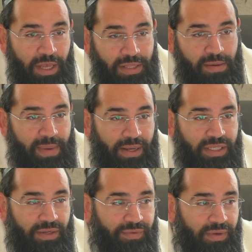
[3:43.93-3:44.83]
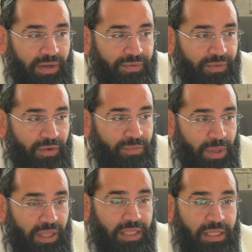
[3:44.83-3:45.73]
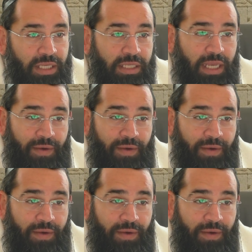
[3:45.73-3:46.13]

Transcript: the amounts of milk that